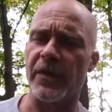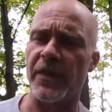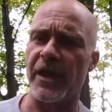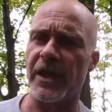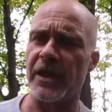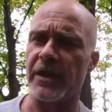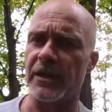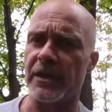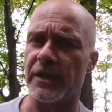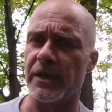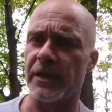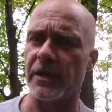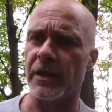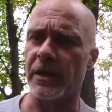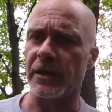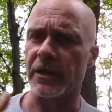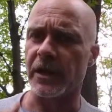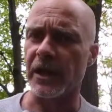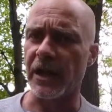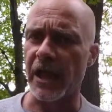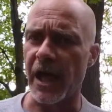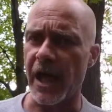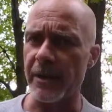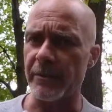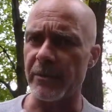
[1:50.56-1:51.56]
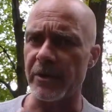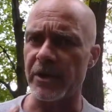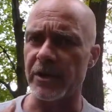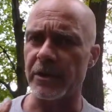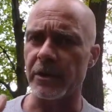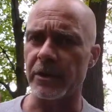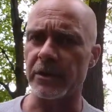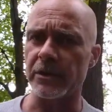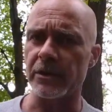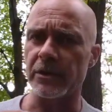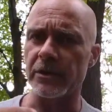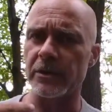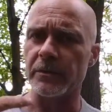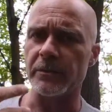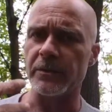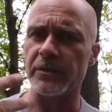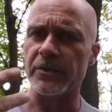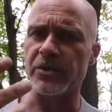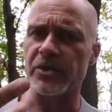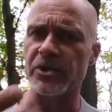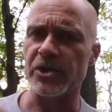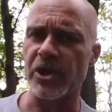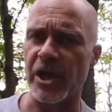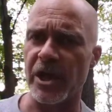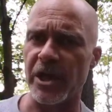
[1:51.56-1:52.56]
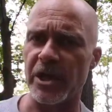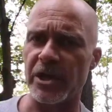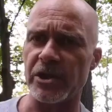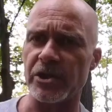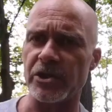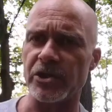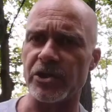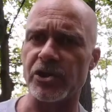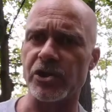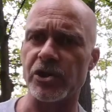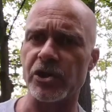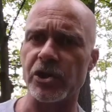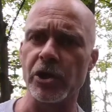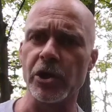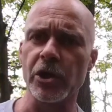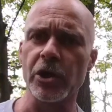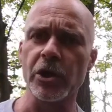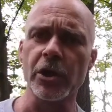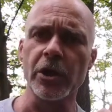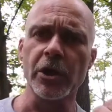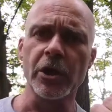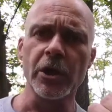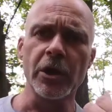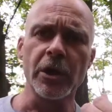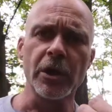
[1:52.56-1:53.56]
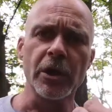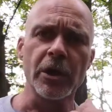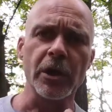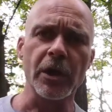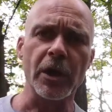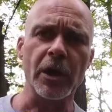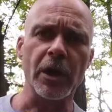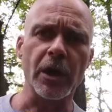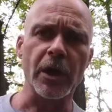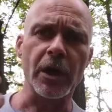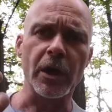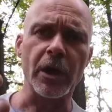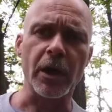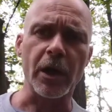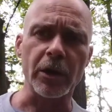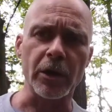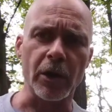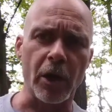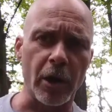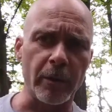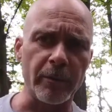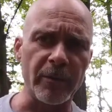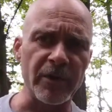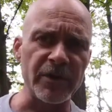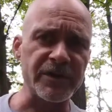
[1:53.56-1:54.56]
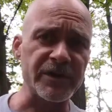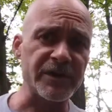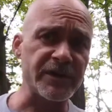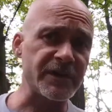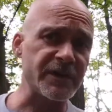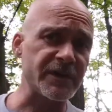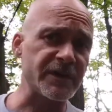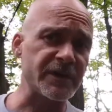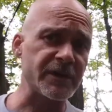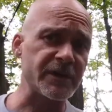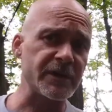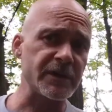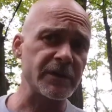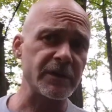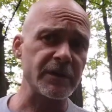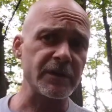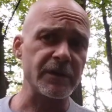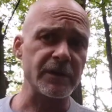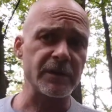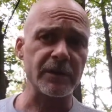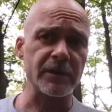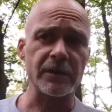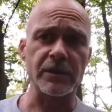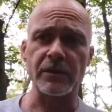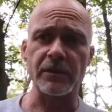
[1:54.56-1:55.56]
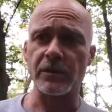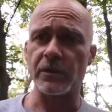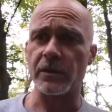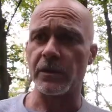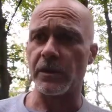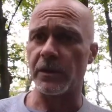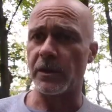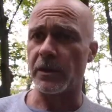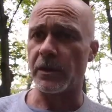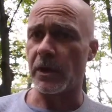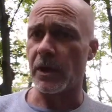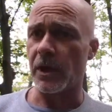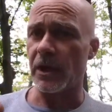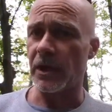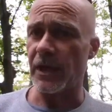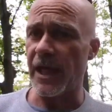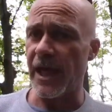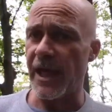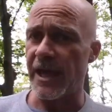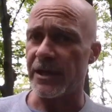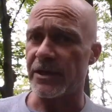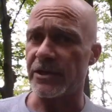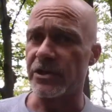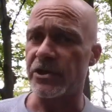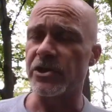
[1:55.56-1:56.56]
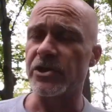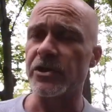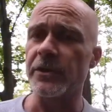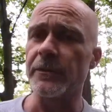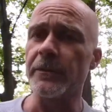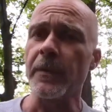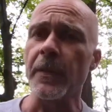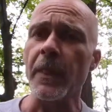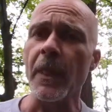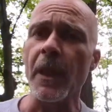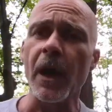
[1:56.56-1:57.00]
than climate change alarmists allege.